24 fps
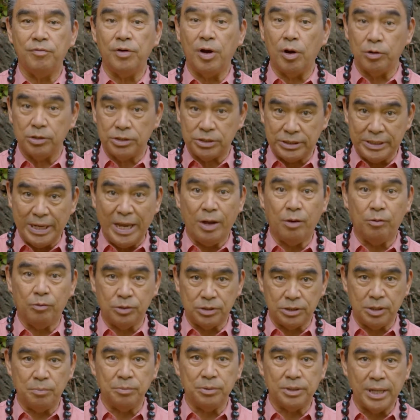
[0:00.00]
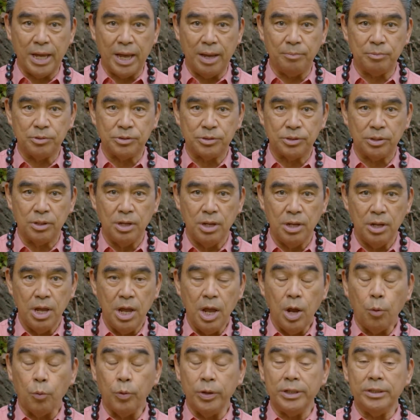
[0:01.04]
ourselves sometimes.
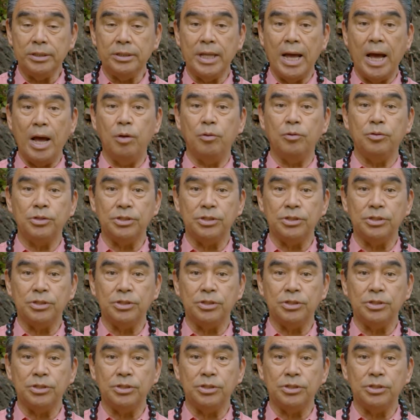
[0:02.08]
We doubt